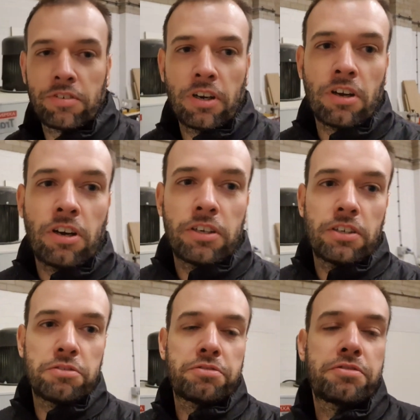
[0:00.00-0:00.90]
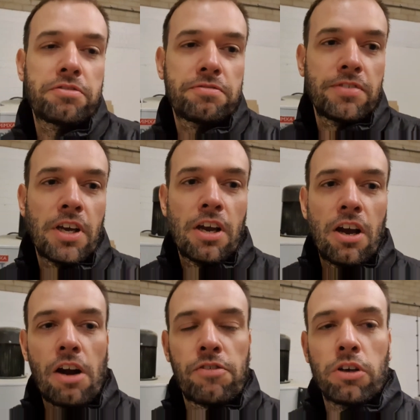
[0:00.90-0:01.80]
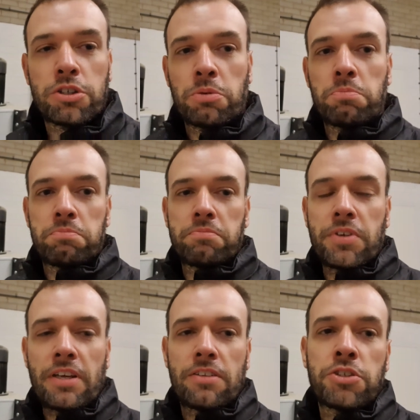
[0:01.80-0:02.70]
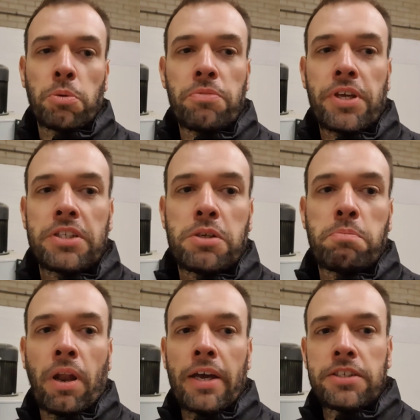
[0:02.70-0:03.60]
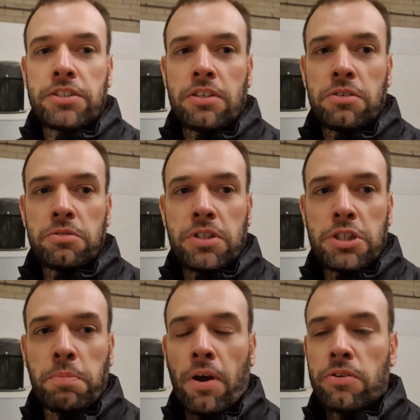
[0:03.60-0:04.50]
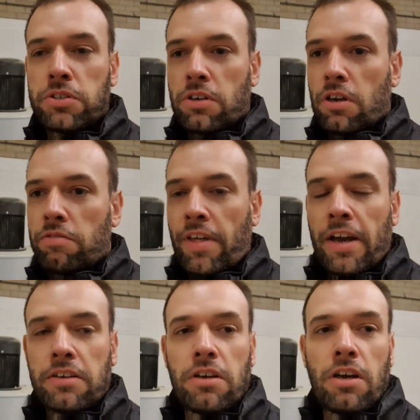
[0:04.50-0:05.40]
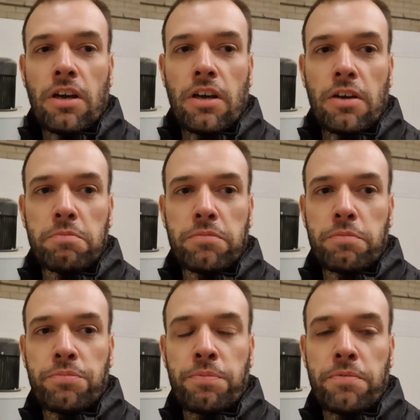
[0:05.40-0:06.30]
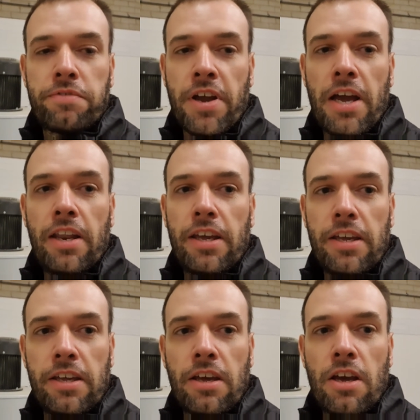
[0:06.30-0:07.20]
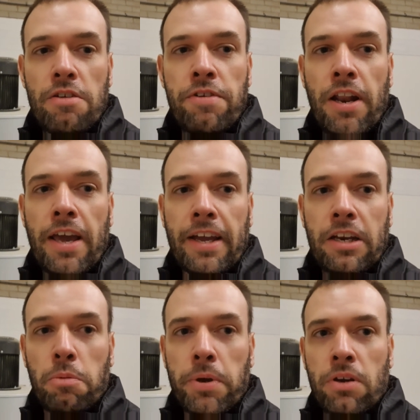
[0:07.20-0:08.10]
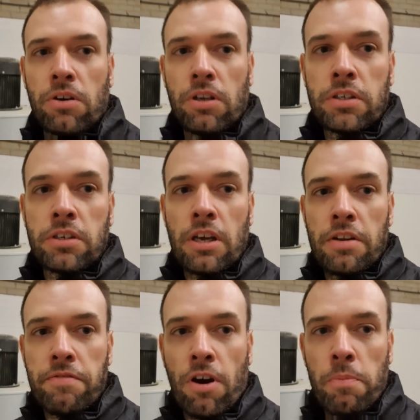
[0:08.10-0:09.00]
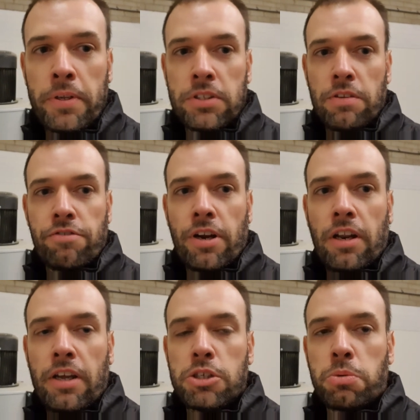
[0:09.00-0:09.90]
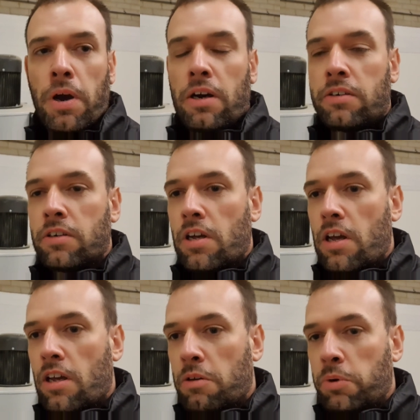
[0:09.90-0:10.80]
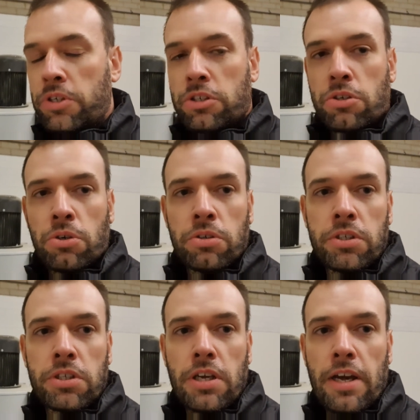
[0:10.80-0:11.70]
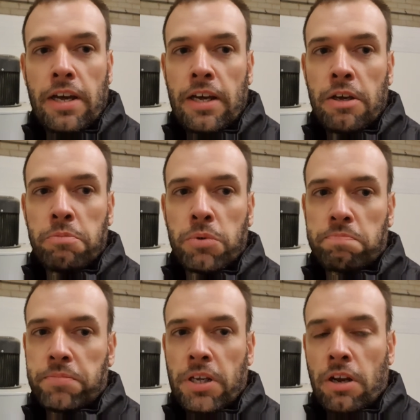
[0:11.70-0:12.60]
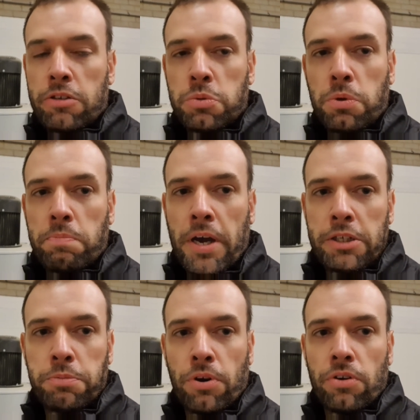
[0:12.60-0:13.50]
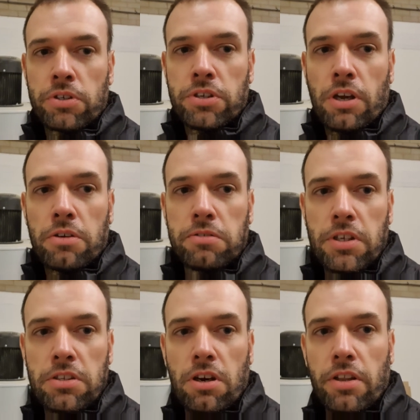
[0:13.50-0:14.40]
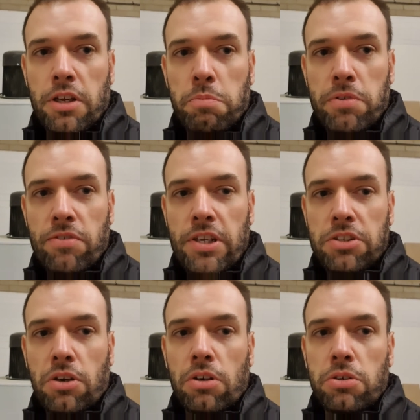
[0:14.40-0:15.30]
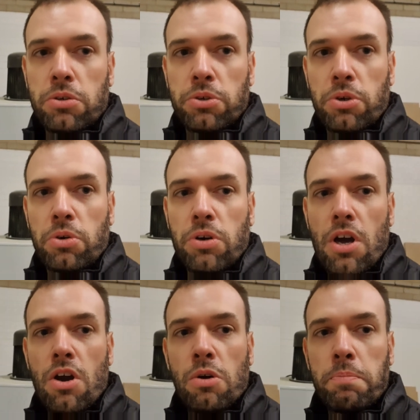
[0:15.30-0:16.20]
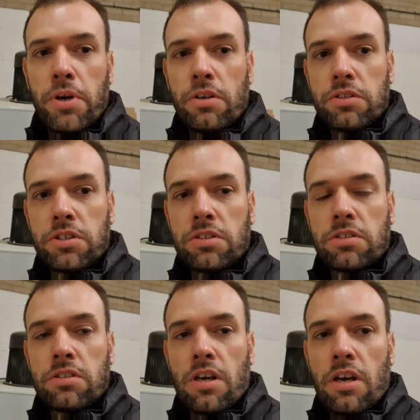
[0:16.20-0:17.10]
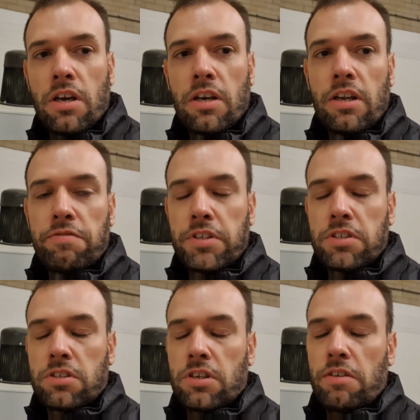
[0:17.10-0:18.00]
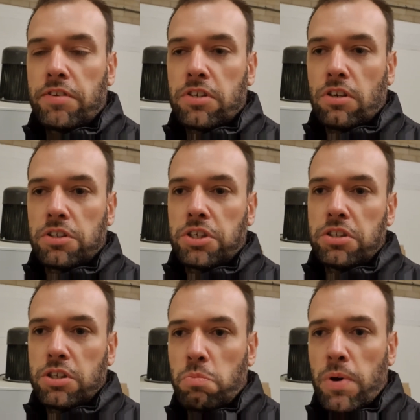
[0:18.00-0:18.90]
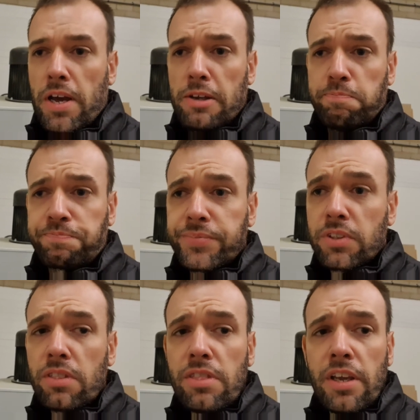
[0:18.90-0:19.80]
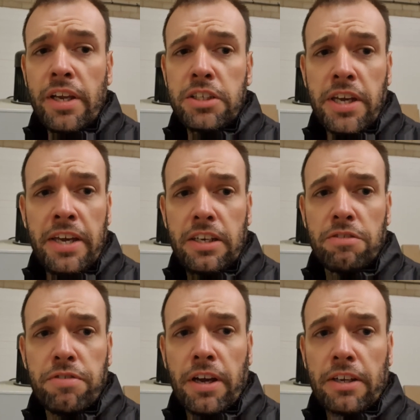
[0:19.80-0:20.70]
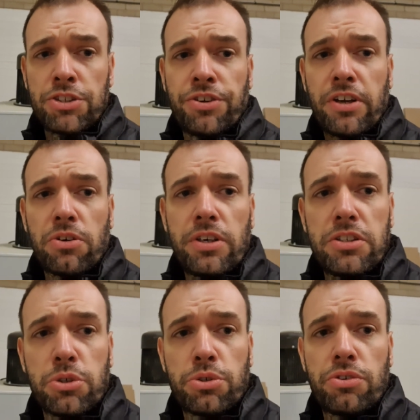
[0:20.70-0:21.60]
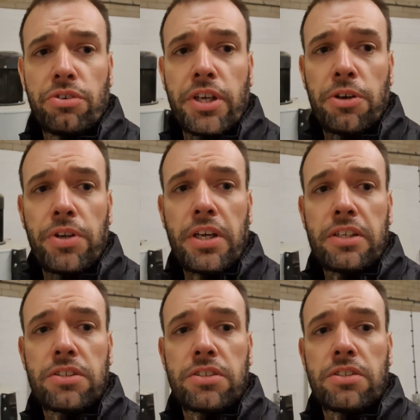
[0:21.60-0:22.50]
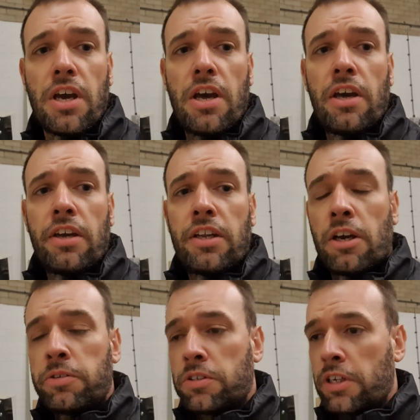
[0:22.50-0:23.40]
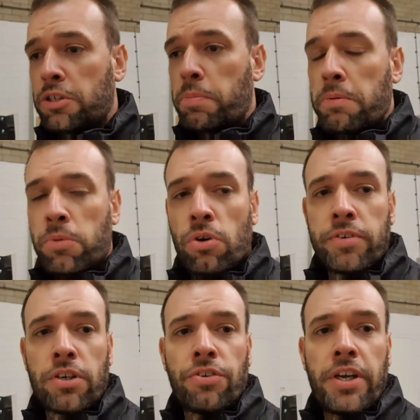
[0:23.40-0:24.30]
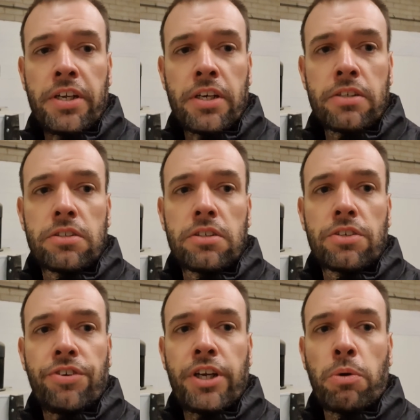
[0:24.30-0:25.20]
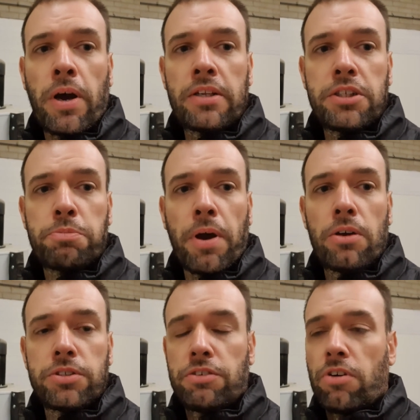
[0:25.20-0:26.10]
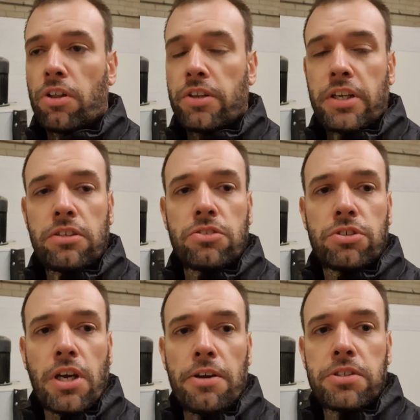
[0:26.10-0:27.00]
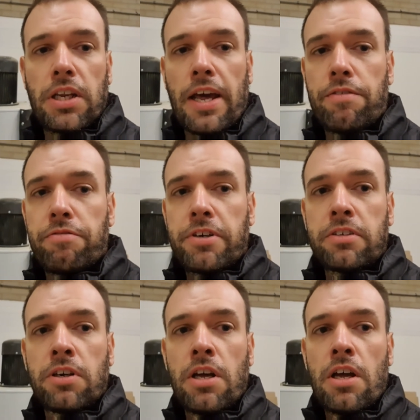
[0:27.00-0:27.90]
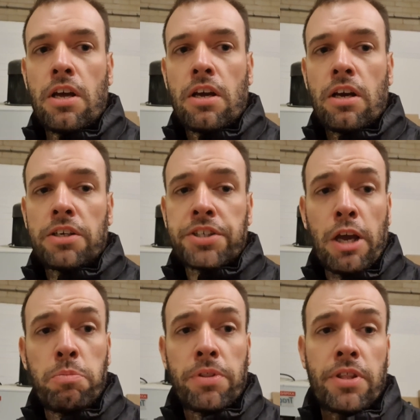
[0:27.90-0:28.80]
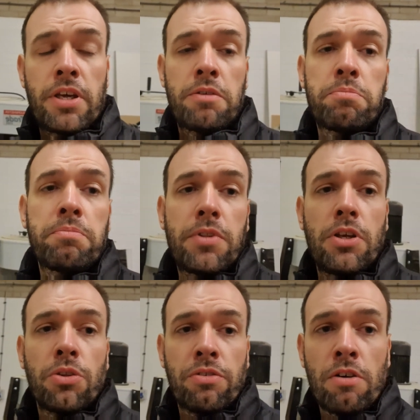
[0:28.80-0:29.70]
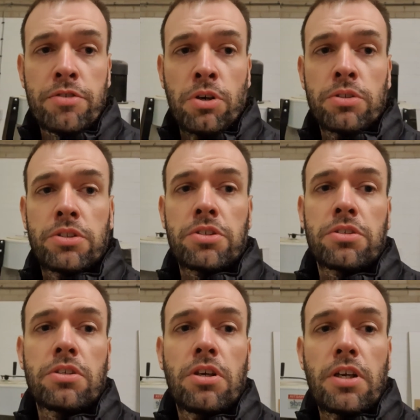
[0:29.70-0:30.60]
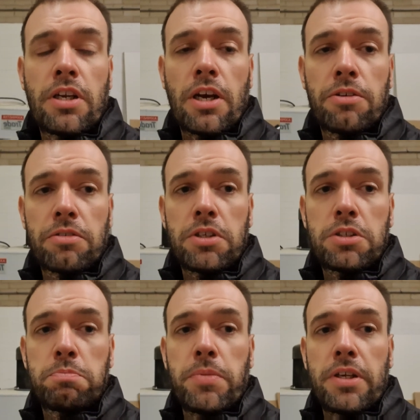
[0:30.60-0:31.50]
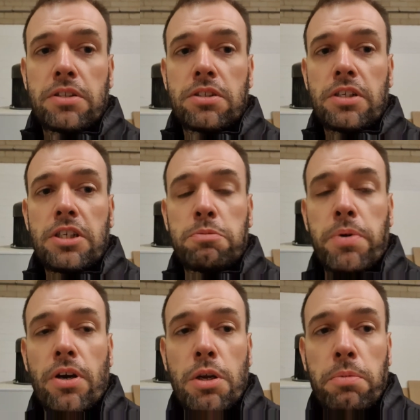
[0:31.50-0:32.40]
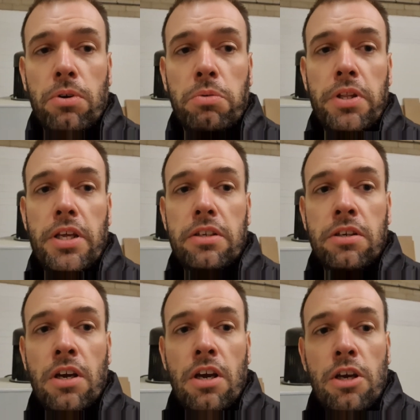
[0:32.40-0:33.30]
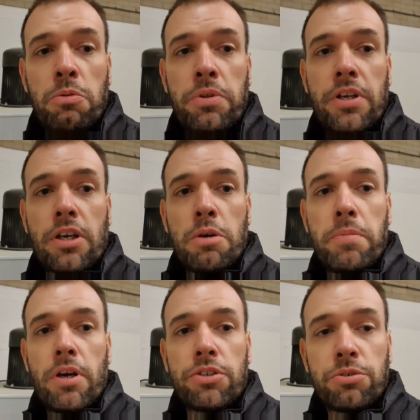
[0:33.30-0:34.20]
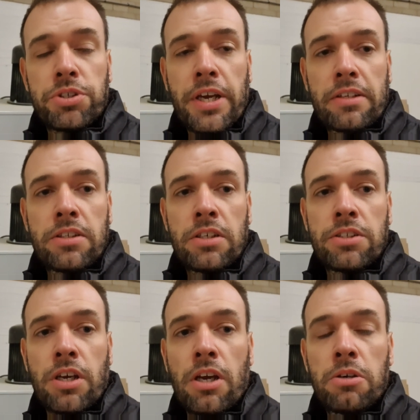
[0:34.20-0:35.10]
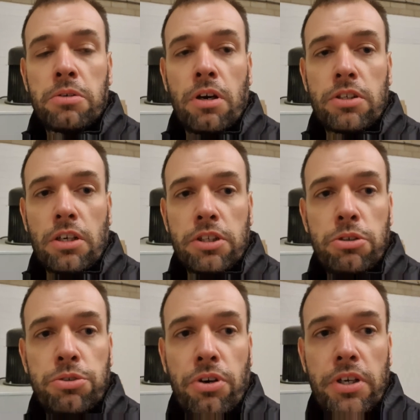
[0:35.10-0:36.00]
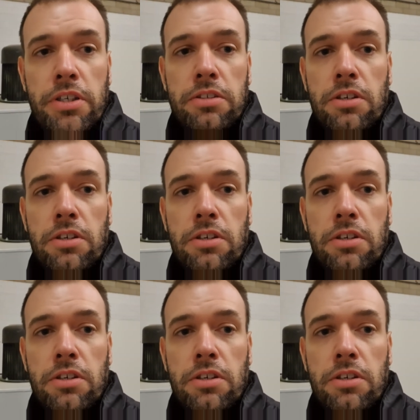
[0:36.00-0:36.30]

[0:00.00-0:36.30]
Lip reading: got some things in place to dispose of that, fairly economical and environmentally friendly as well, which is good. You know, it's wood-based product, so it's either can be recycled or burnt. And if it's on a system where it's heating a factory or an industrial unit, it's, you know, it's a bit more of a greener way of disposing it rather than just going to landfill. Same with the other offcuts. You know, it is burnable within a commercial sector, so I do try and